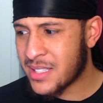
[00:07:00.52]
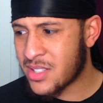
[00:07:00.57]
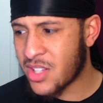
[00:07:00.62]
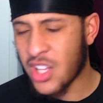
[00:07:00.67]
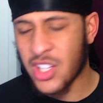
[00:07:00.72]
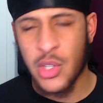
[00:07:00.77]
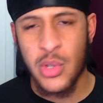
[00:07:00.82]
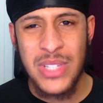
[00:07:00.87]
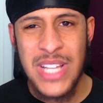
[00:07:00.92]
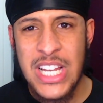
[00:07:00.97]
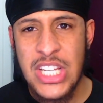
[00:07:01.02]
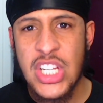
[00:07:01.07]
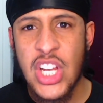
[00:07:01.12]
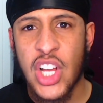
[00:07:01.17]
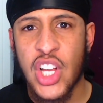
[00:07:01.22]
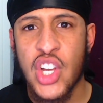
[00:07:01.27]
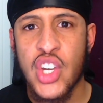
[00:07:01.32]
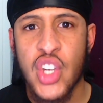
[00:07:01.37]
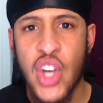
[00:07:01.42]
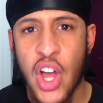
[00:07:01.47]
Like, it was actually, like, a
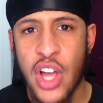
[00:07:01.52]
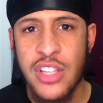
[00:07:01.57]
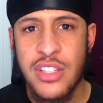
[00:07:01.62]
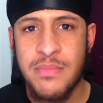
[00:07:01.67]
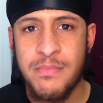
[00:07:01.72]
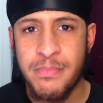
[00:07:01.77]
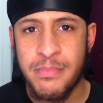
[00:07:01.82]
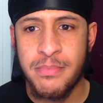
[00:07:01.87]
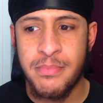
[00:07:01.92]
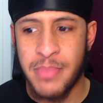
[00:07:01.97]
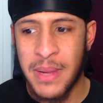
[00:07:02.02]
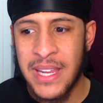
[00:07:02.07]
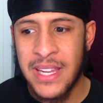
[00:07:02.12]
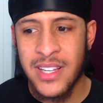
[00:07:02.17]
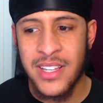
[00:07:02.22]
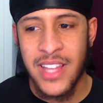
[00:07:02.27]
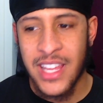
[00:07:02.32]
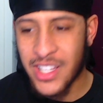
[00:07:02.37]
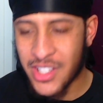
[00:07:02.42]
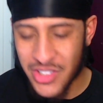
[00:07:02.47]
nice beat
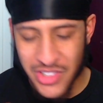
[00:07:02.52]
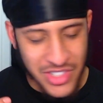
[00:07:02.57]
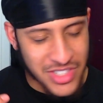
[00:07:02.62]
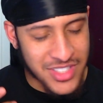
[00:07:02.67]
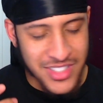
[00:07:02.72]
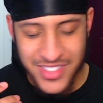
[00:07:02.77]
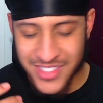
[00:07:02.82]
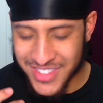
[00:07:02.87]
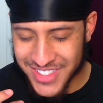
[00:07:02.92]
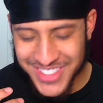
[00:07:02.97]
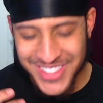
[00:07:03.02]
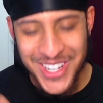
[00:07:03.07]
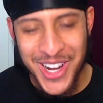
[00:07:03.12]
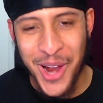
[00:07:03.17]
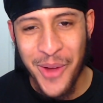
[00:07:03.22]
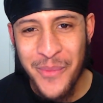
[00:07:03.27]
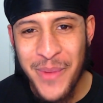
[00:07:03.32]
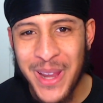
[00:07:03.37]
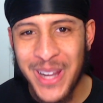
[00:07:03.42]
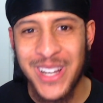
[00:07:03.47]
that you can just, you know what I
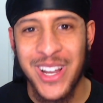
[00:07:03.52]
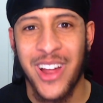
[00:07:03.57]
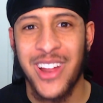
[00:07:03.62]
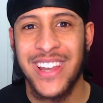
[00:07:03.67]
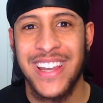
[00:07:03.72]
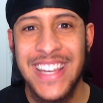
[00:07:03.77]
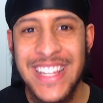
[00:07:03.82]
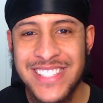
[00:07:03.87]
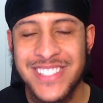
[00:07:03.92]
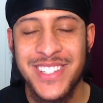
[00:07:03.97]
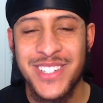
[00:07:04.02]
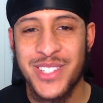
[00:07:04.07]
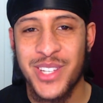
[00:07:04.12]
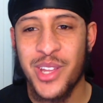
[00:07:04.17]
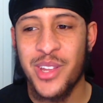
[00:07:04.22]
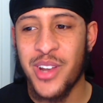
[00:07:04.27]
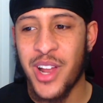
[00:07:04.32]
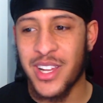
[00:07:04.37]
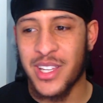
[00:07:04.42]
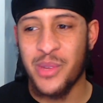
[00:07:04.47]
mean? Like, listen to,
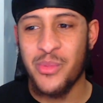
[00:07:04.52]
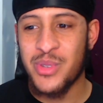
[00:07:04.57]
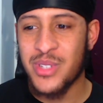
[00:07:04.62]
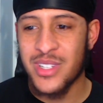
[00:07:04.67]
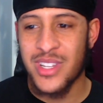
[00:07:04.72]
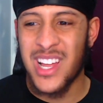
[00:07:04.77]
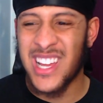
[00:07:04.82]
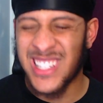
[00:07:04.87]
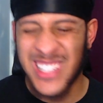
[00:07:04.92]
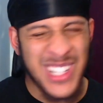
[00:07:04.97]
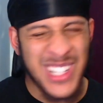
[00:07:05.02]
like, it wasn't like,